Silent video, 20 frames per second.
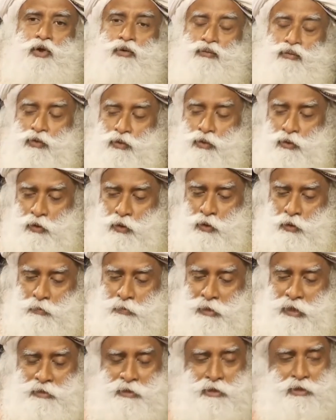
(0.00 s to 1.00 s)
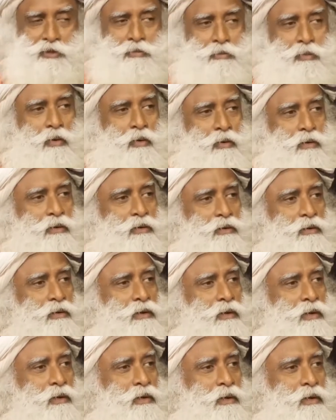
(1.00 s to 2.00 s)
you go by this mode,
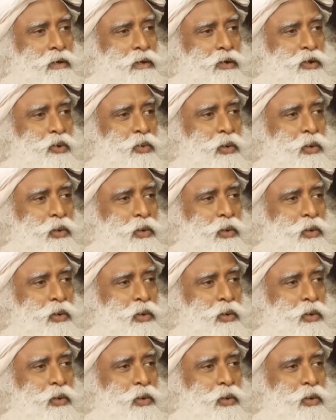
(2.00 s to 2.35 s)
you